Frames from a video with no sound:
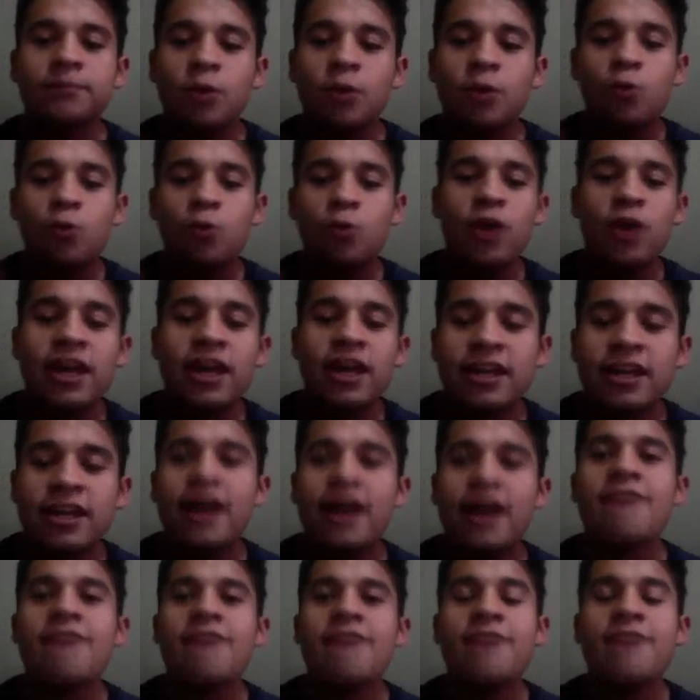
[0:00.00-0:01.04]
red.
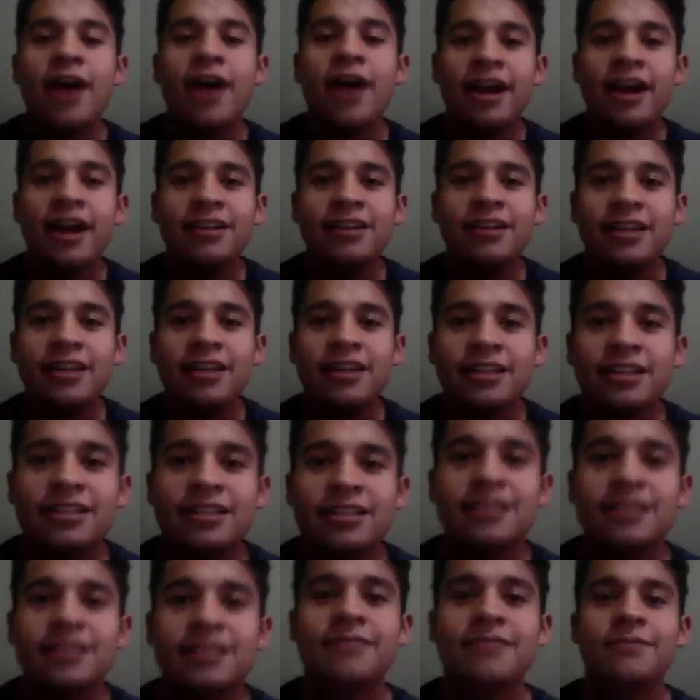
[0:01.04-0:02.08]
I've highlighted
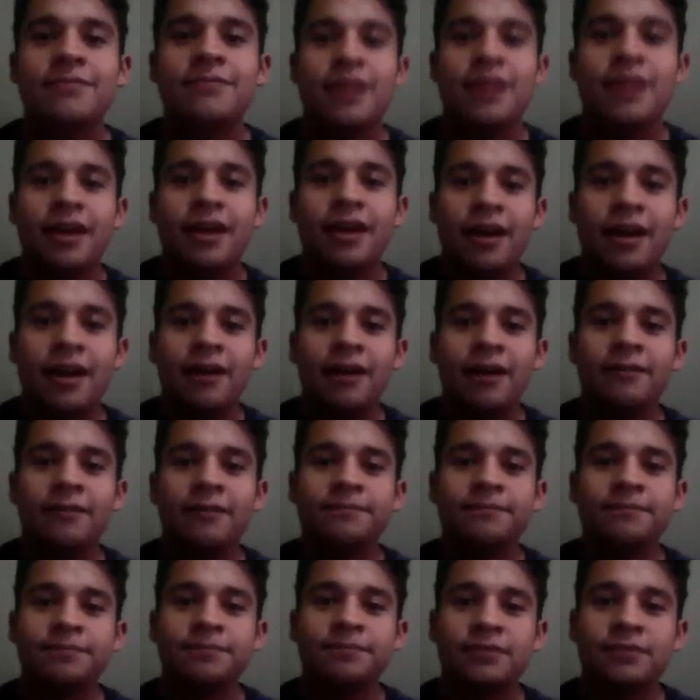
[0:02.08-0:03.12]

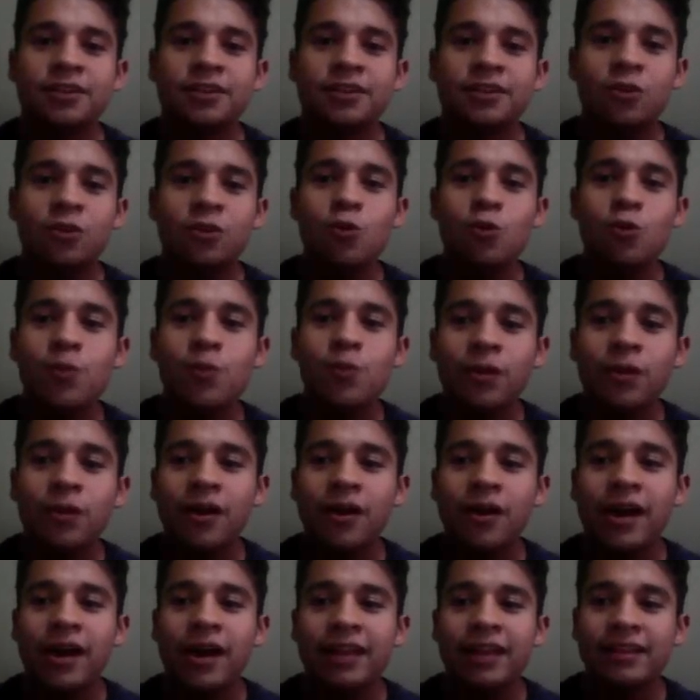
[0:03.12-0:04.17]
the
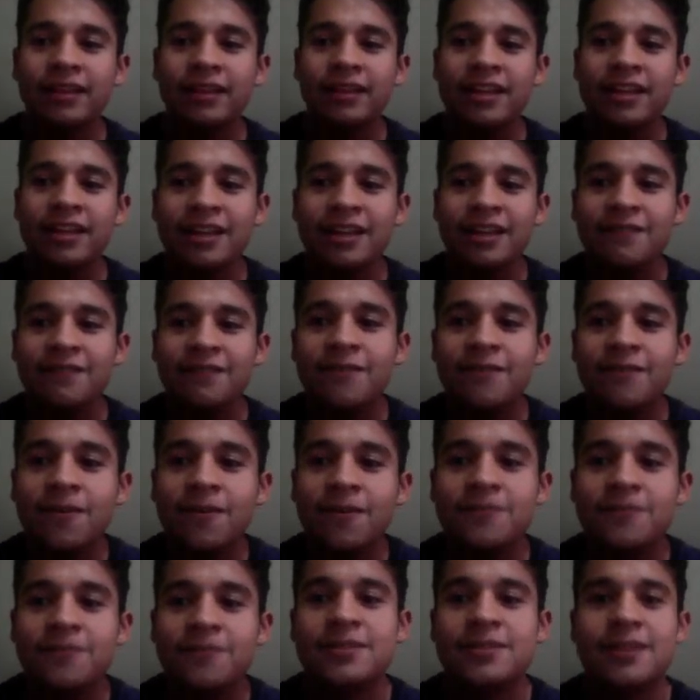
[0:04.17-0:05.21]
copula and linking
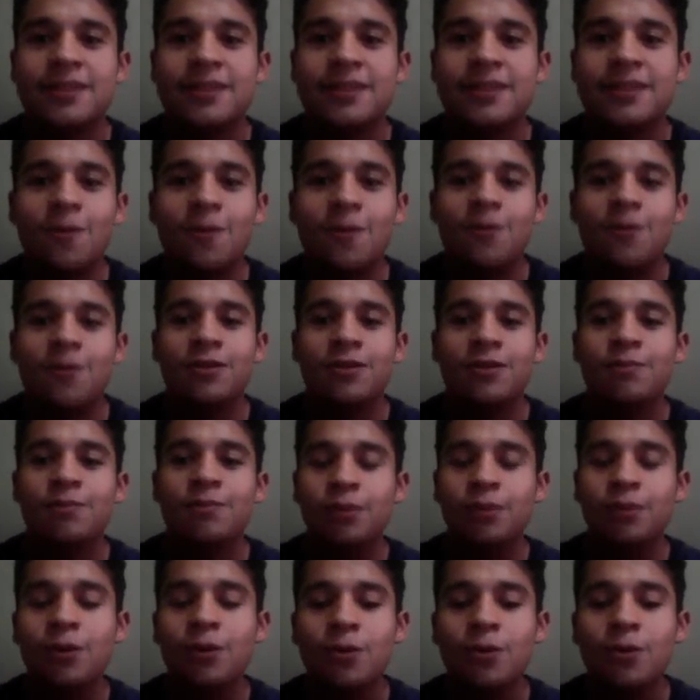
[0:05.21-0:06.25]
verbs with
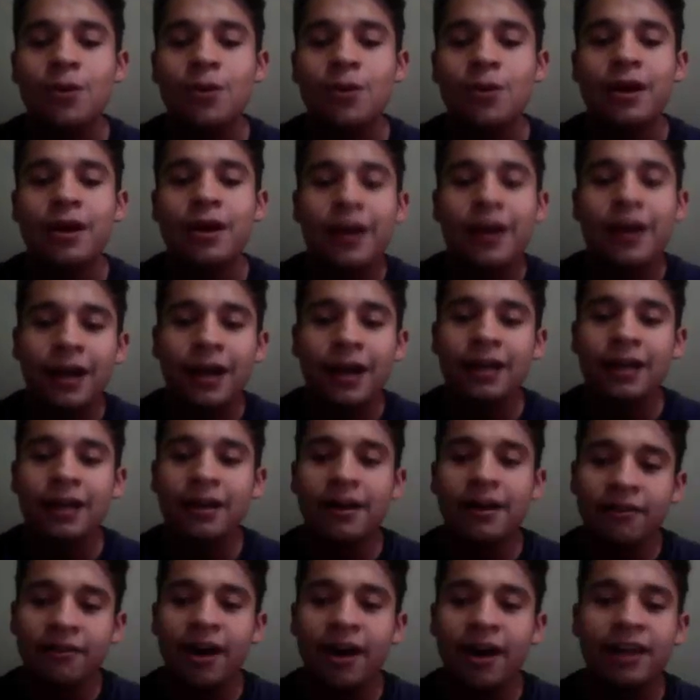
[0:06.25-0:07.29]
blue, and
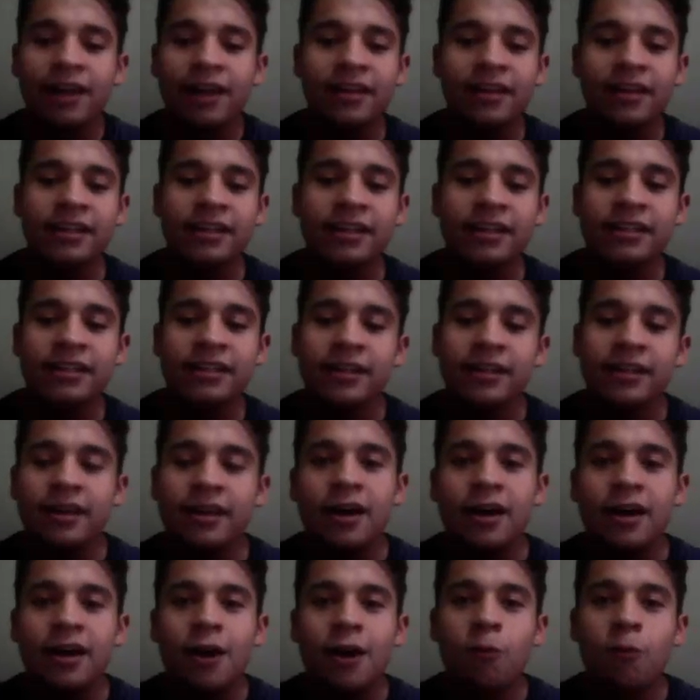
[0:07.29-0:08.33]
I've highlighted
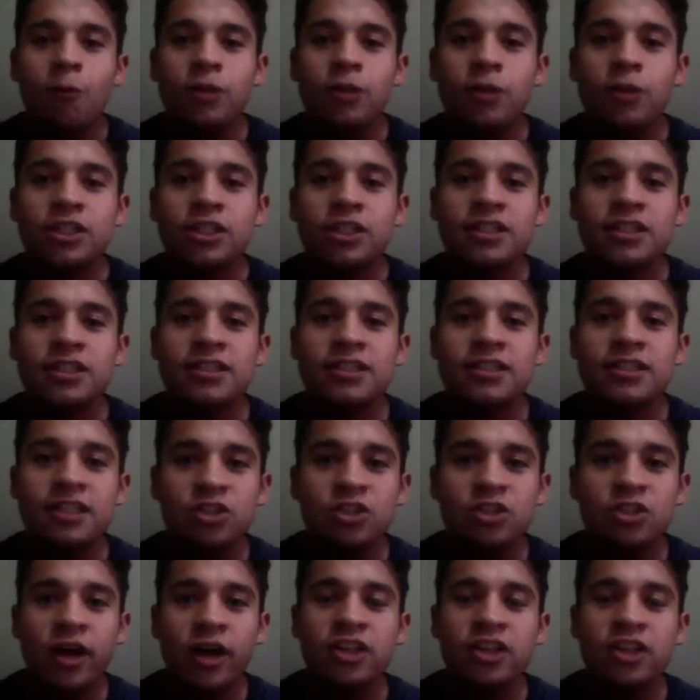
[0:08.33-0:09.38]
which is the
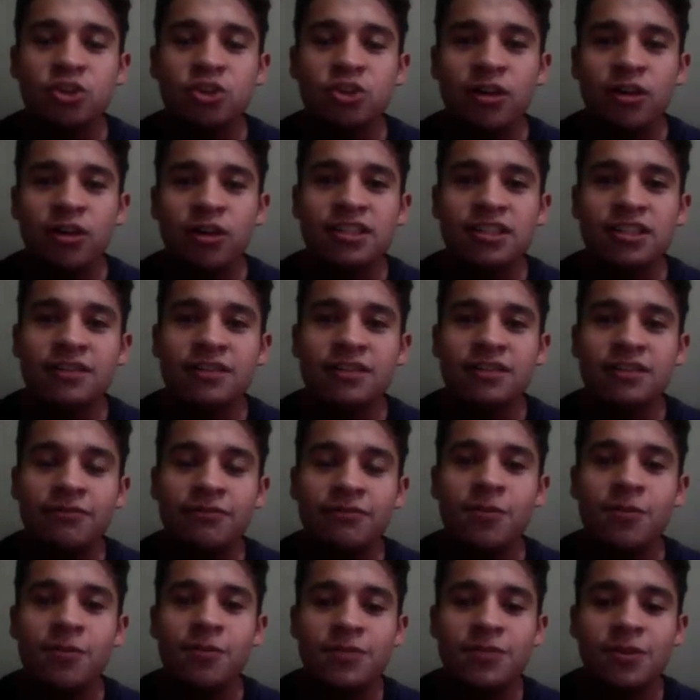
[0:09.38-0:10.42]
ditransitive
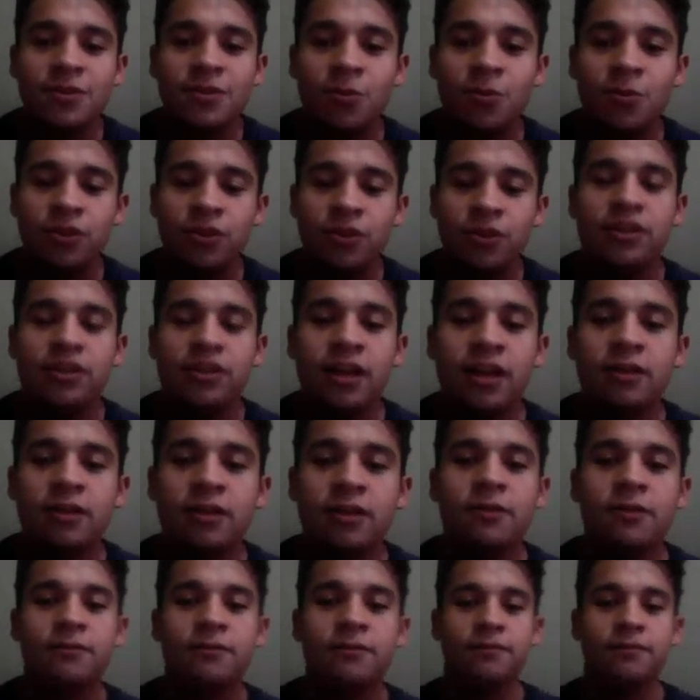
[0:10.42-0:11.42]
verbs with yellow.